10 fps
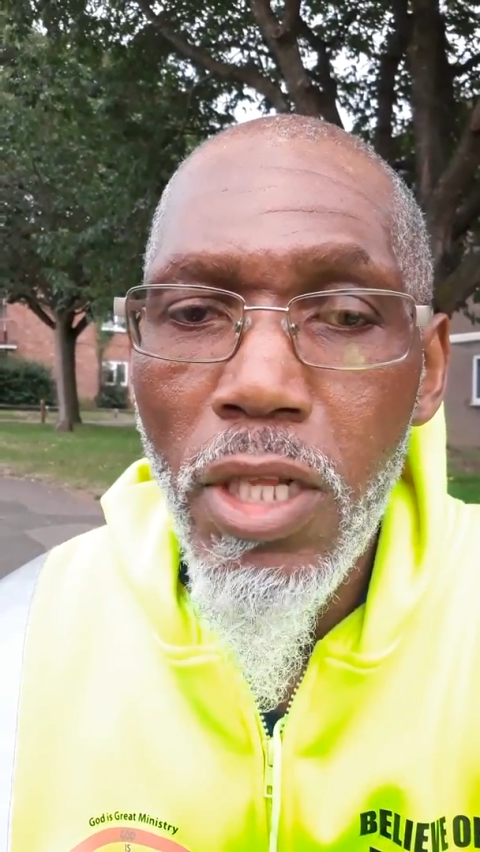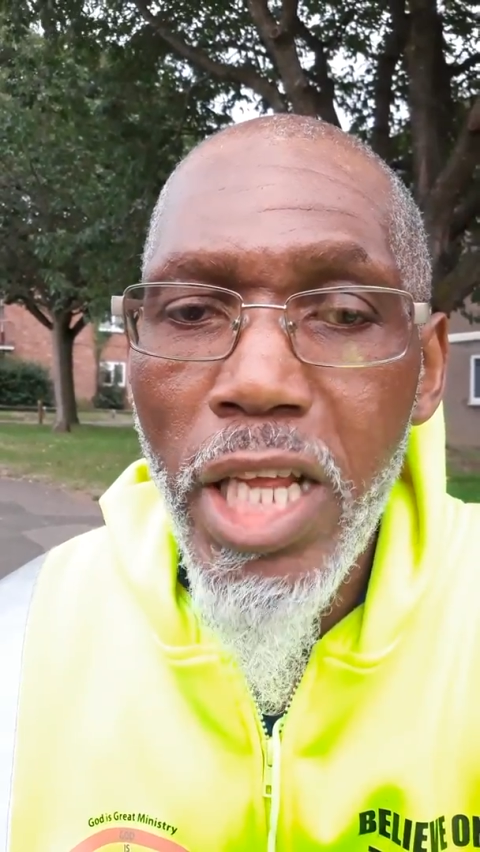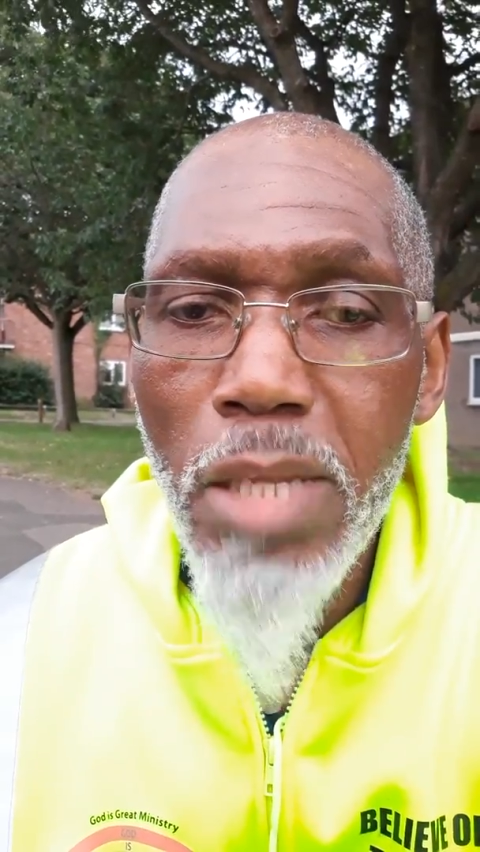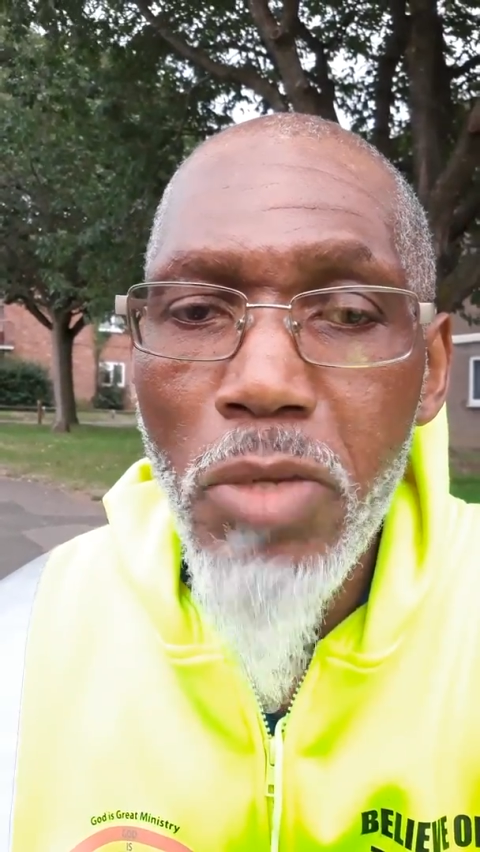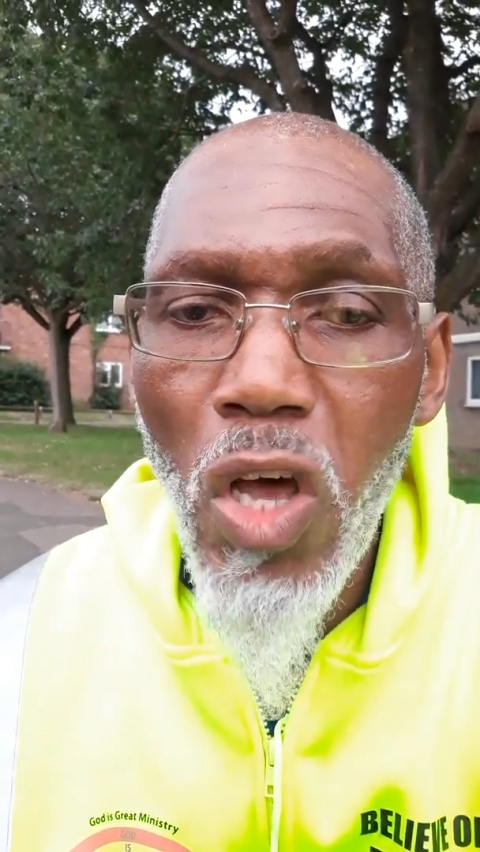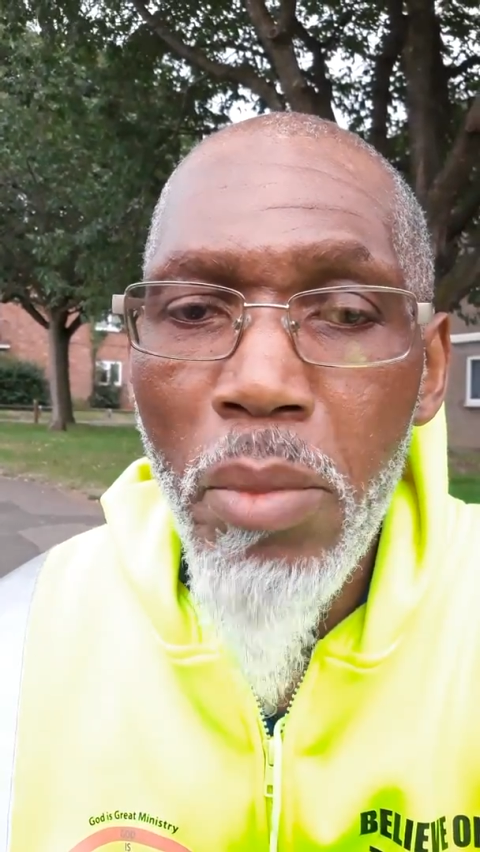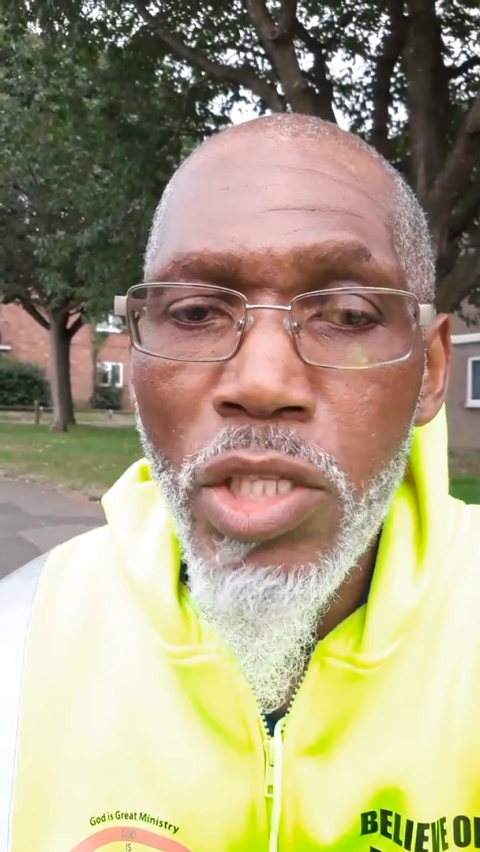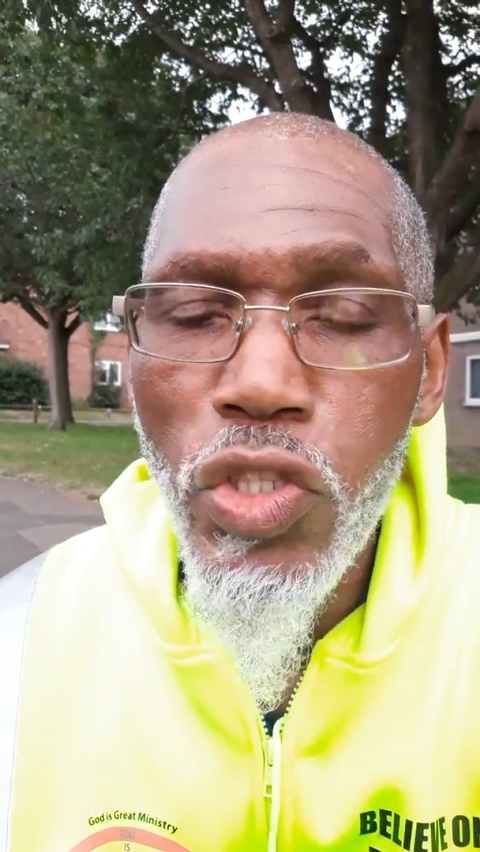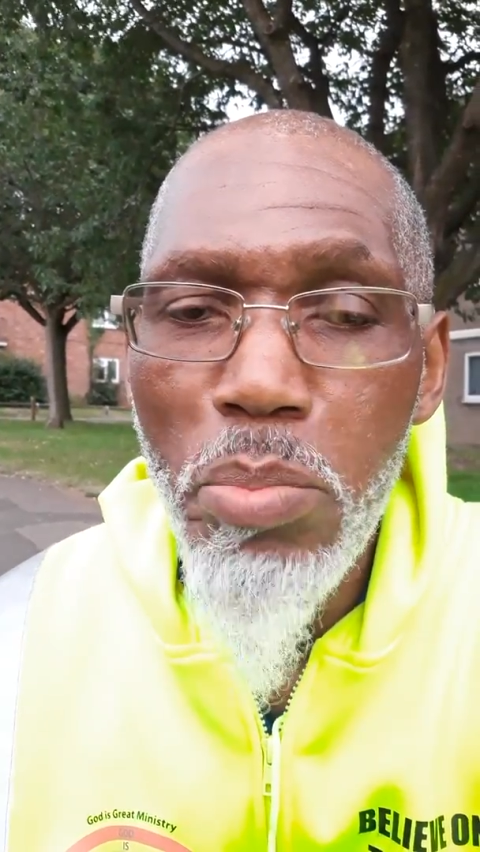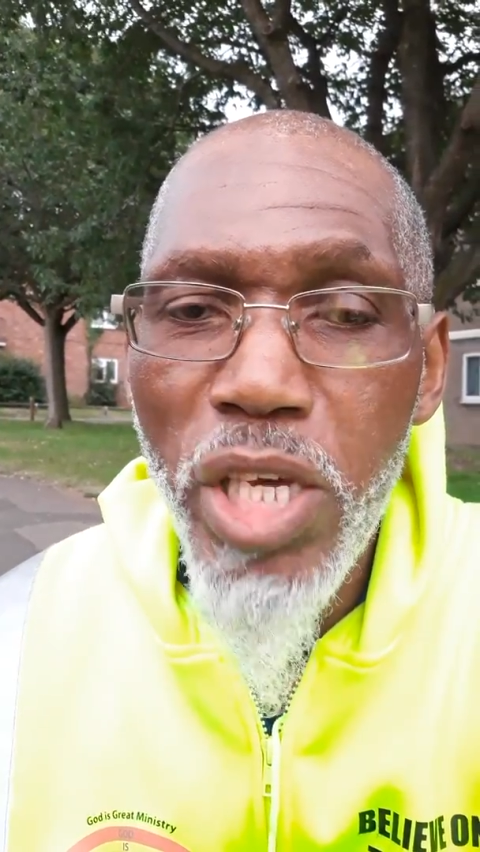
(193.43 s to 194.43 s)
let him come
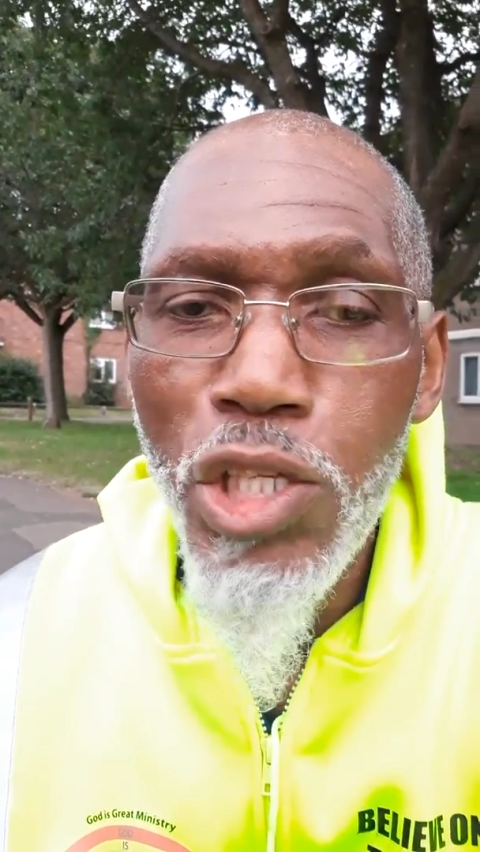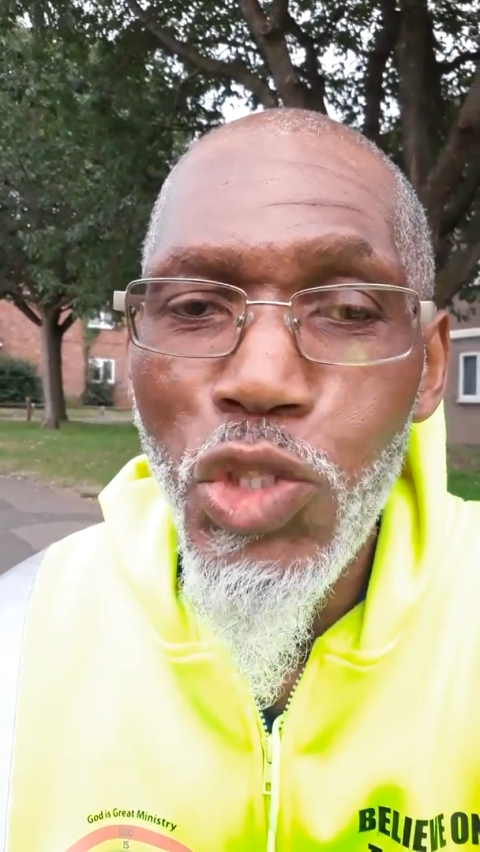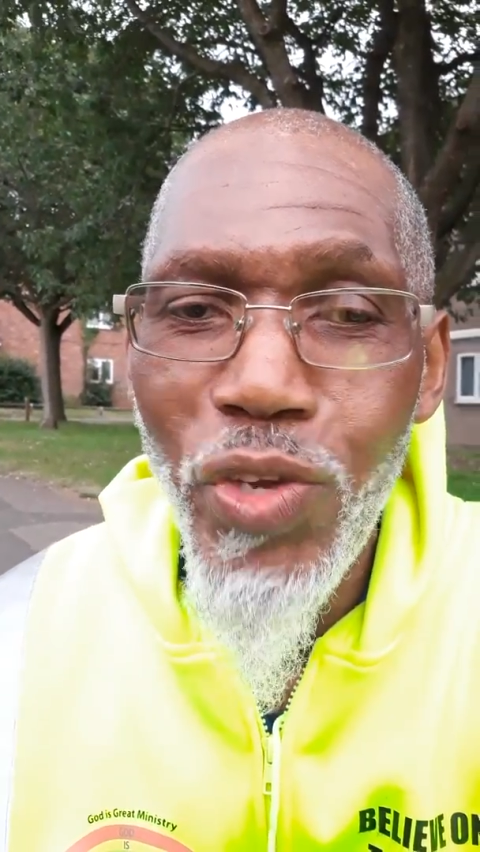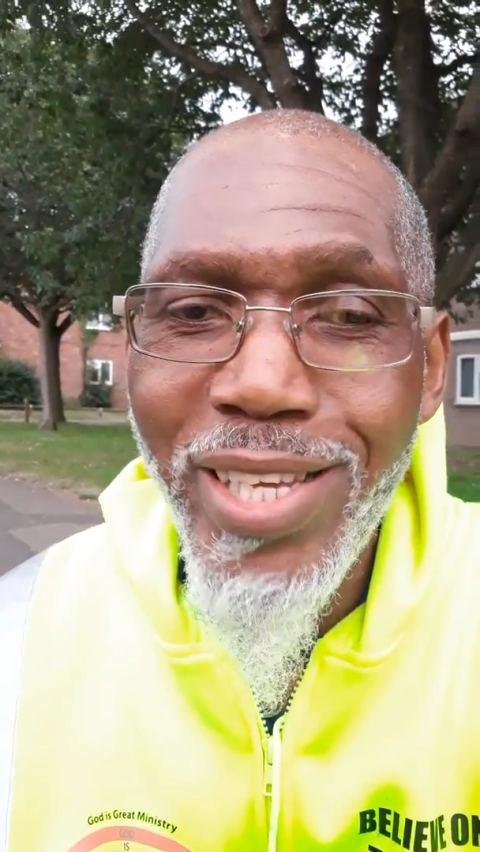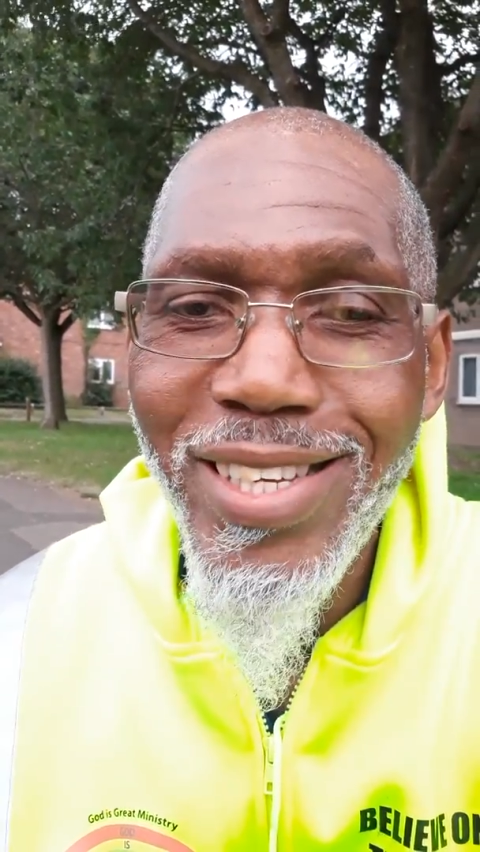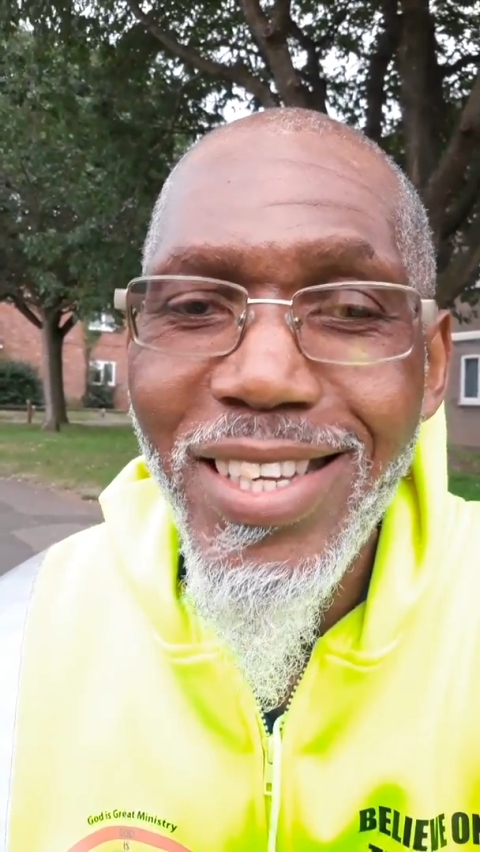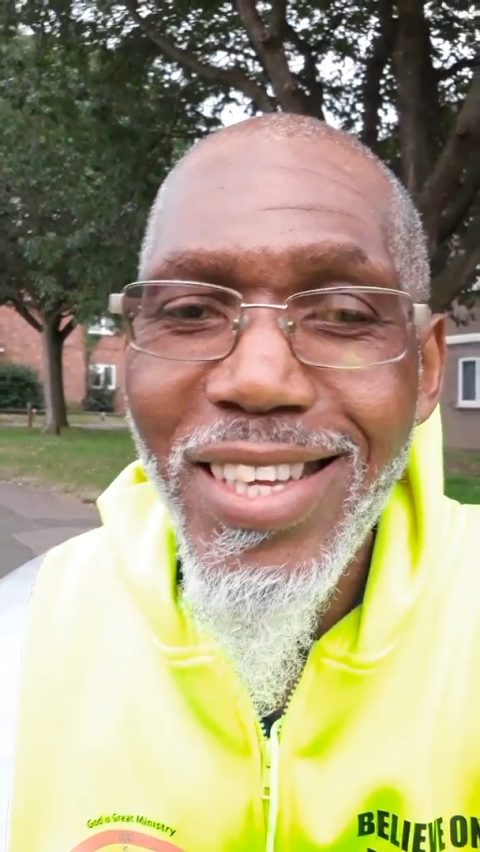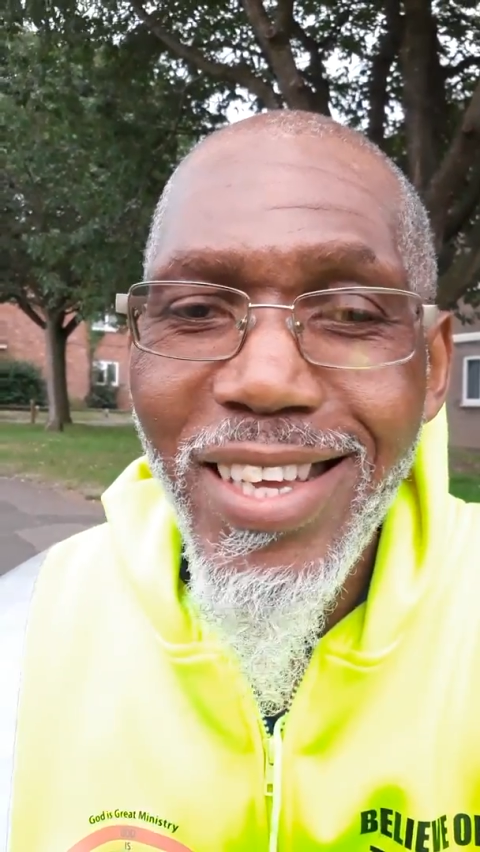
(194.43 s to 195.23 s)
unto me and drink,